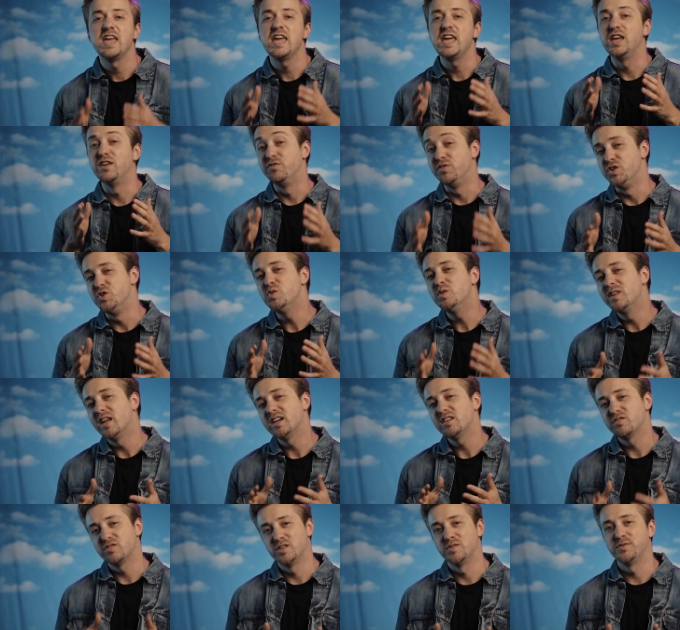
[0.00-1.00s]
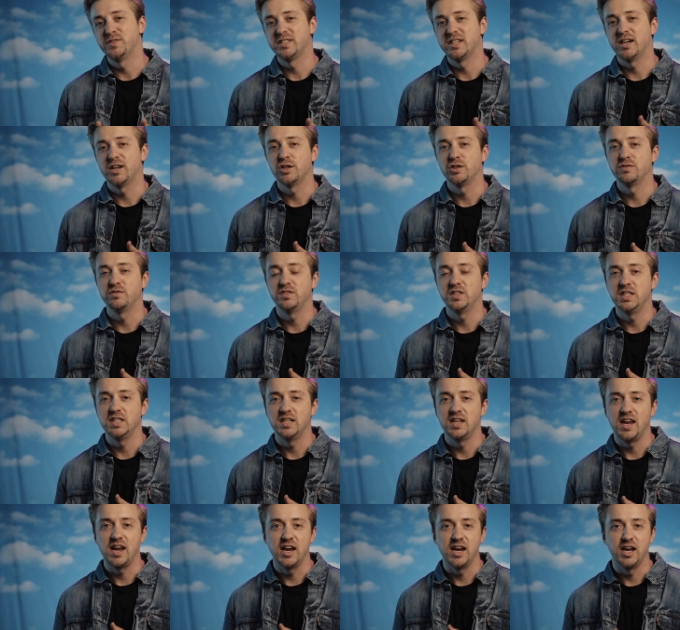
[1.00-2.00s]
If you like film
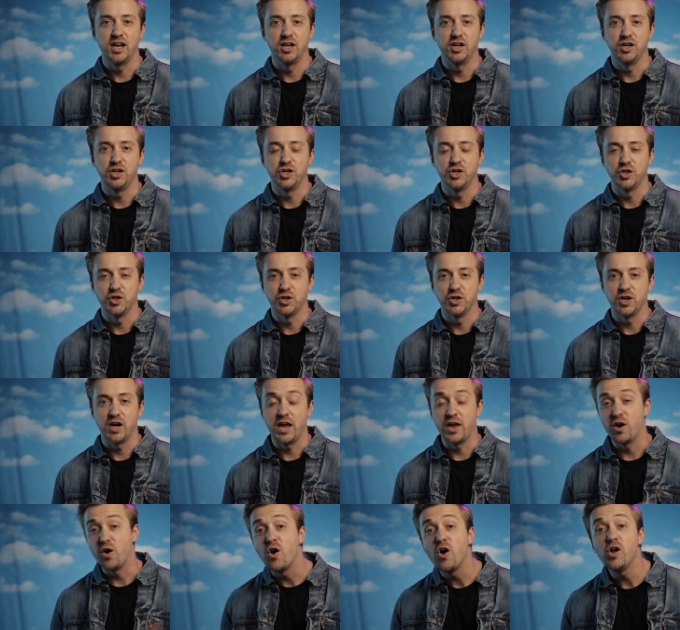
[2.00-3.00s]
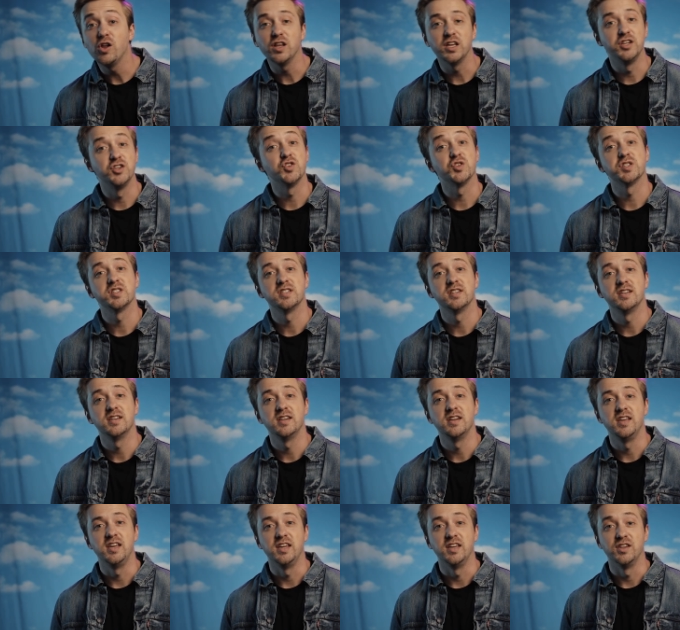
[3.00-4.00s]
photography and you're at all
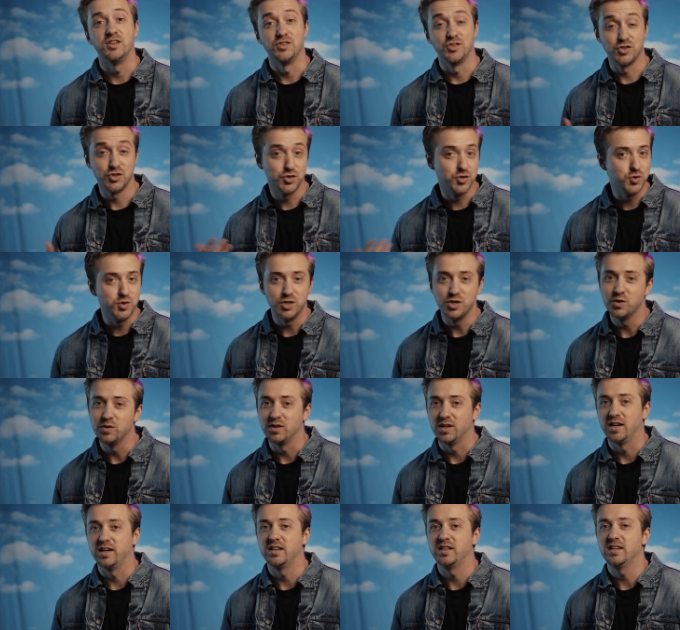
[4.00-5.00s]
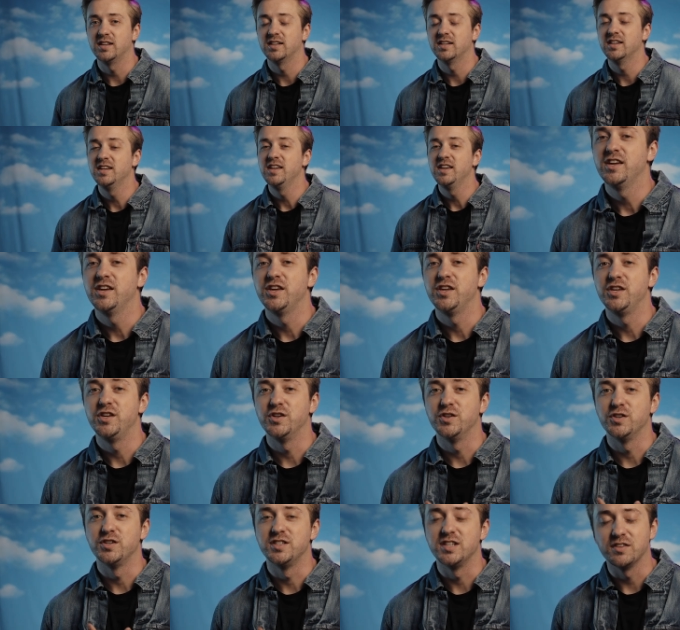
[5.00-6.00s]
interested in studio lighting,
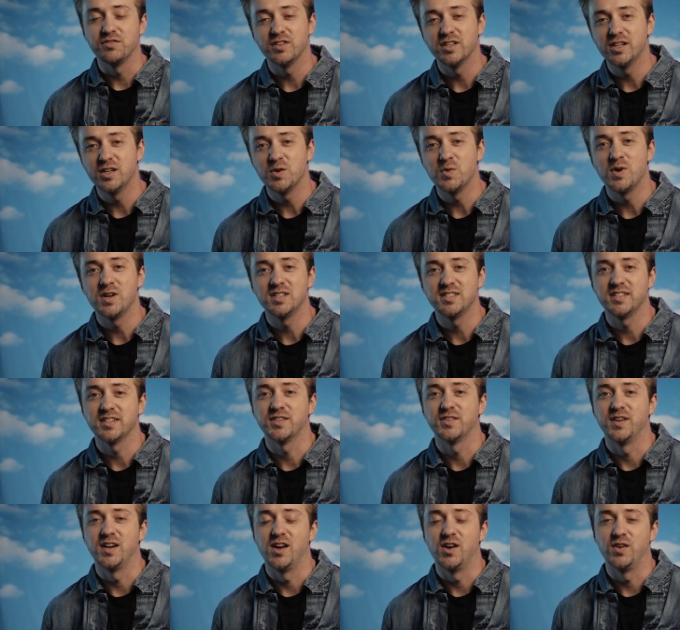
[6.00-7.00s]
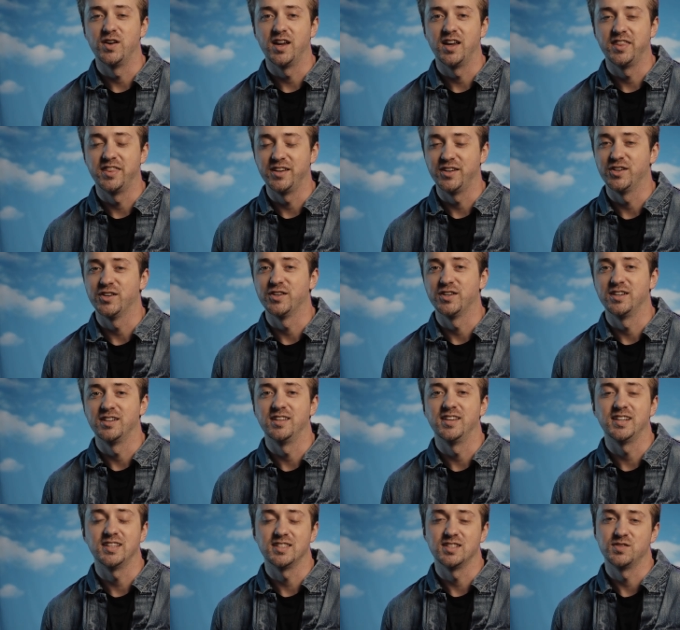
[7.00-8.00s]
you're definitely gonna wanna stick around. I think you're gonna
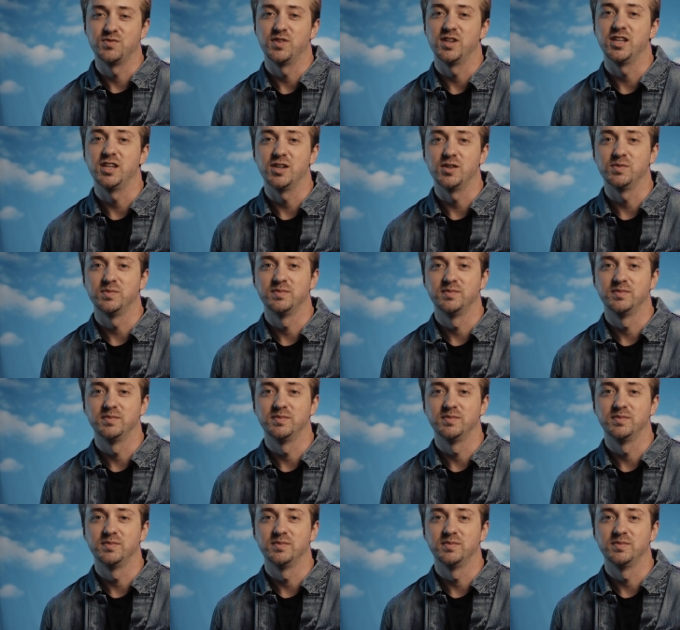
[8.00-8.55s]
like this video.